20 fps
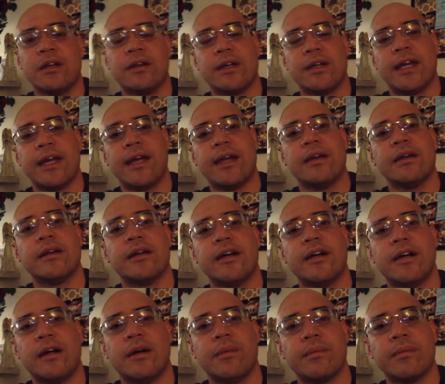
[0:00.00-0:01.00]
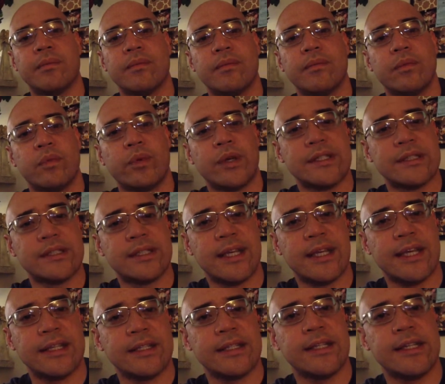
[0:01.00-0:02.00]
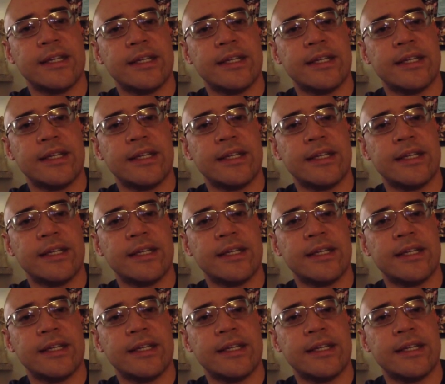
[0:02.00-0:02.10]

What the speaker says: Okay. Wednesday,